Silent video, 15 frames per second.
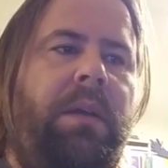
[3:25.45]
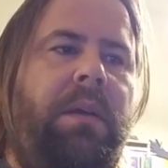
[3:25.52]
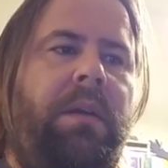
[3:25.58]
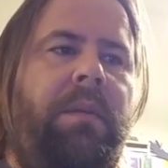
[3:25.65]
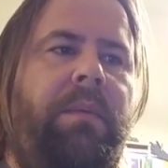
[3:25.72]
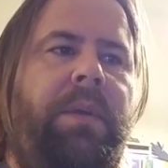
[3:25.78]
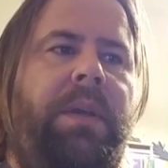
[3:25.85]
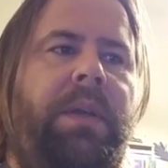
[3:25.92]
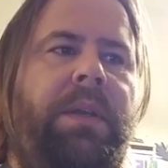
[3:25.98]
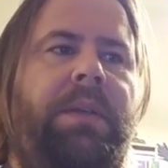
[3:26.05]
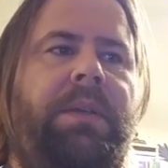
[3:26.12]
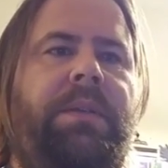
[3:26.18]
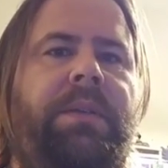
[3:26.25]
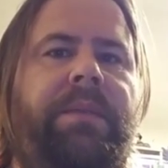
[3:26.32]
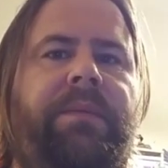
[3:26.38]
are
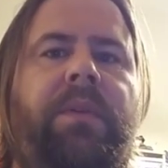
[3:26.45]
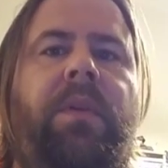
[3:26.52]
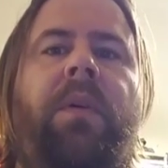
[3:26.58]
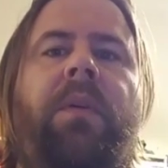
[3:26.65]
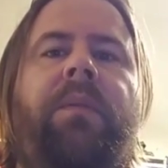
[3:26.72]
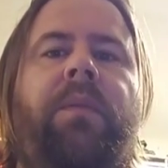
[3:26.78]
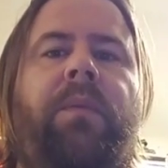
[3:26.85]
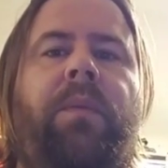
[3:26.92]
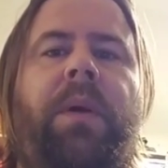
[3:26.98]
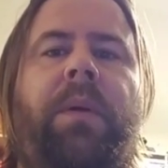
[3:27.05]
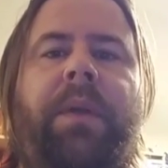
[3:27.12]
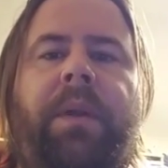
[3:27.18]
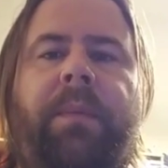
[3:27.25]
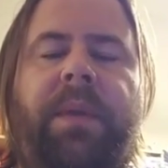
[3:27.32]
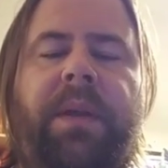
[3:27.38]
because of an
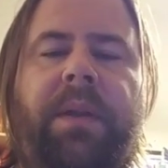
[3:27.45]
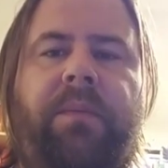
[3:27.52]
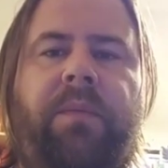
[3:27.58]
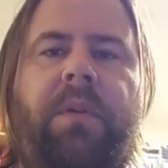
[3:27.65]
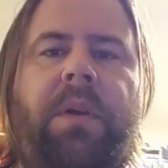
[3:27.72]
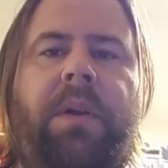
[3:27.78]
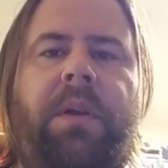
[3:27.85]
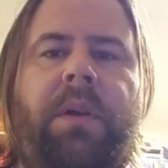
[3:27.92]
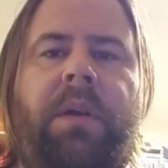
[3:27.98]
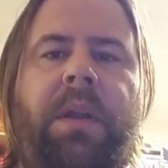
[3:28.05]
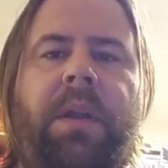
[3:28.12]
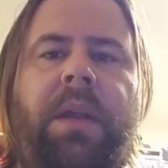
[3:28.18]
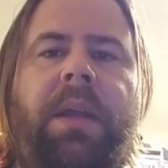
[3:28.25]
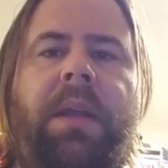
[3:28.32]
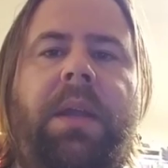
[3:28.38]
overwhelming amount of water,
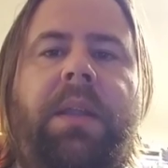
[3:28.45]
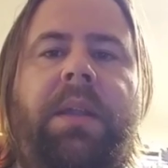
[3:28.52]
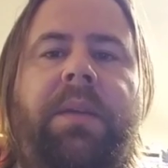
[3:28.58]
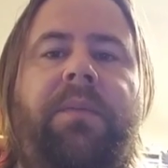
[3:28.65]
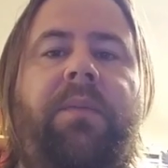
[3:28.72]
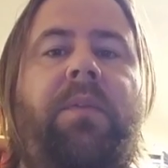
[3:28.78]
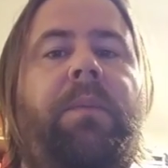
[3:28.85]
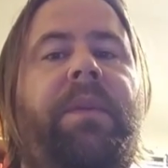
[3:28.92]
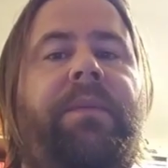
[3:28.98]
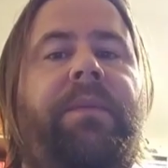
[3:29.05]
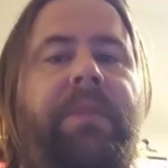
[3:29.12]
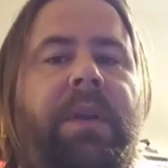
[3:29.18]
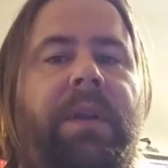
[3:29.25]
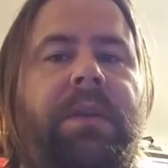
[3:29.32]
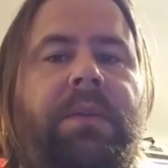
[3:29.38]
and they form in a
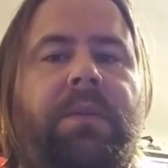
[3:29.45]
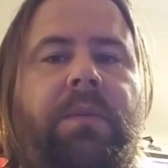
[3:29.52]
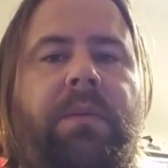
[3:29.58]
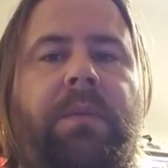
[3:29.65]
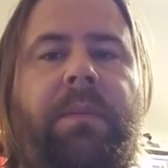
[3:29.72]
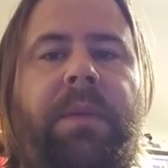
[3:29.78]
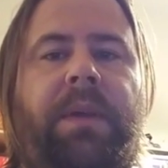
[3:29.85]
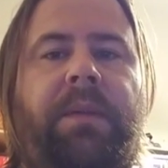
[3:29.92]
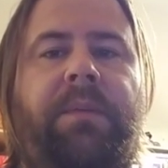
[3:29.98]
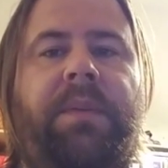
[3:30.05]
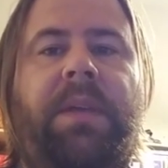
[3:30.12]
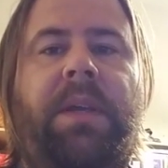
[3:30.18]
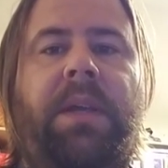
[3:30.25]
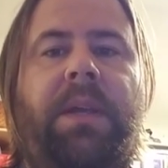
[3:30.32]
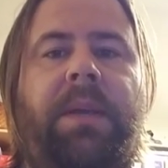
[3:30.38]
very short amount of
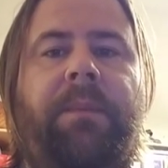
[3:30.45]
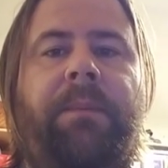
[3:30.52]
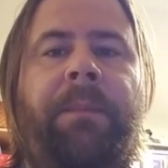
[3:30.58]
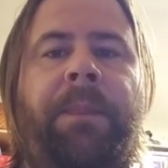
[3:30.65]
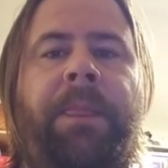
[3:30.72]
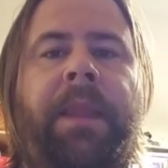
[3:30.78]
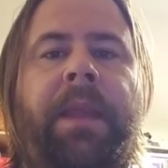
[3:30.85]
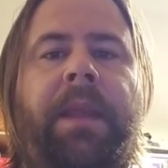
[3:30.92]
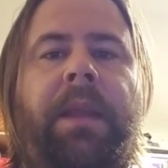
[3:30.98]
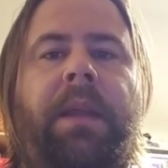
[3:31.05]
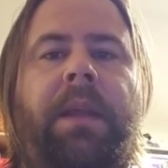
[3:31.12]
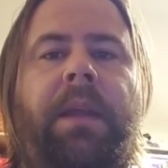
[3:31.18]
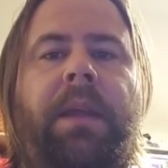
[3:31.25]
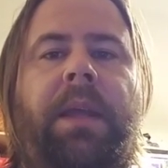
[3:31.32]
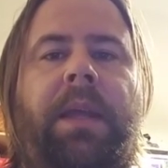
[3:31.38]
time.
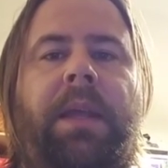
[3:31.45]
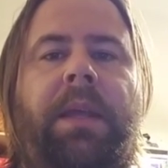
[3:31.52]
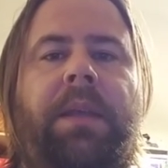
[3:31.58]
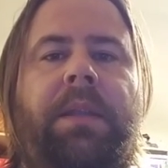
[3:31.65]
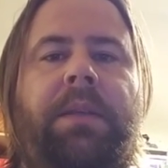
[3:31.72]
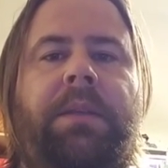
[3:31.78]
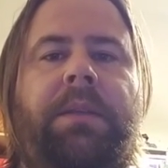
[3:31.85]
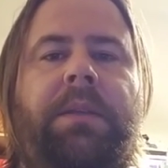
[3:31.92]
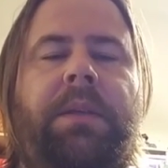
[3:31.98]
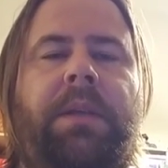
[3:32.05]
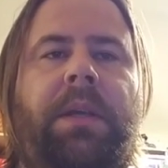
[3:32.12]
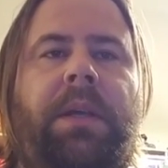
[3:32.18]
And